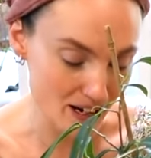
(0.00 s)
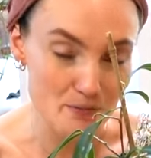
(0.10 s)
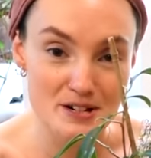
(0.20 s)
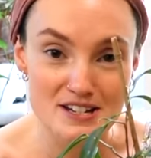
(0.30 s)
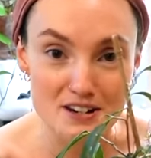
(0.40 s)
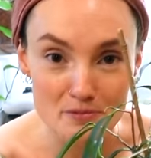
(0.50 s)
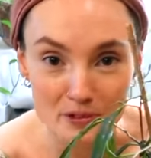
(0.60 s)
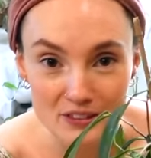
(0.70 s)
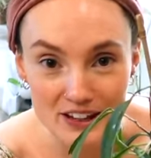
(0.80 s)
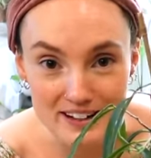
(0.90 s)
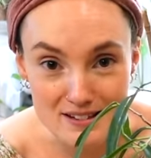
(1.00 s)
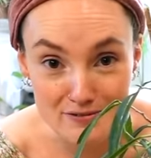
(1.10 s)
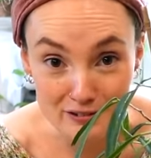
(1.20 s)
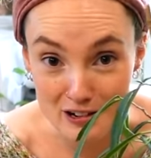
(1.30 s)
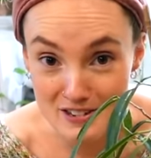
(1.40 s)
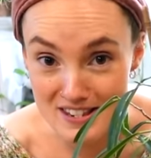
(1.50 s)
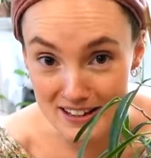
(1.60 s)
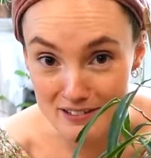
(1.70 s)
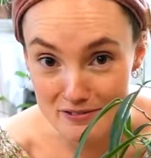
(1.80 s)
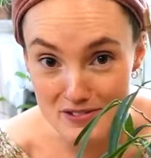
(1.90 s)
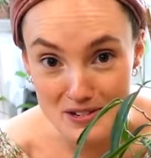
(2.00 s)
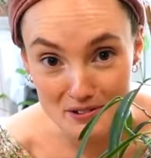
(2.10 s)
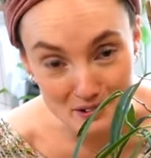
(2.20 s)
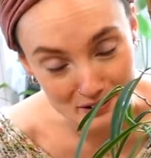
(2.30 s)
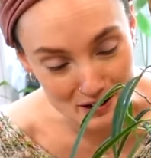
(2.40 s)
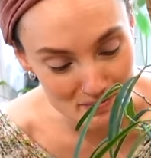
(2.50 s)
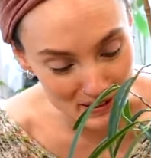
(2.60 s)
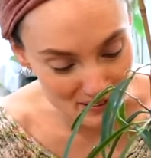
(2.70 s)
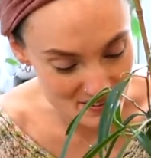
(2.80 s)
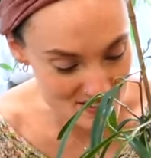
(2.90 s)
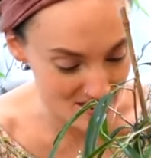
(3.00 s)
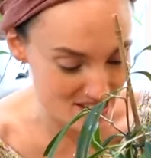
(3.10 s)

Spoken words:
And we don't want that for ourselves or our plants.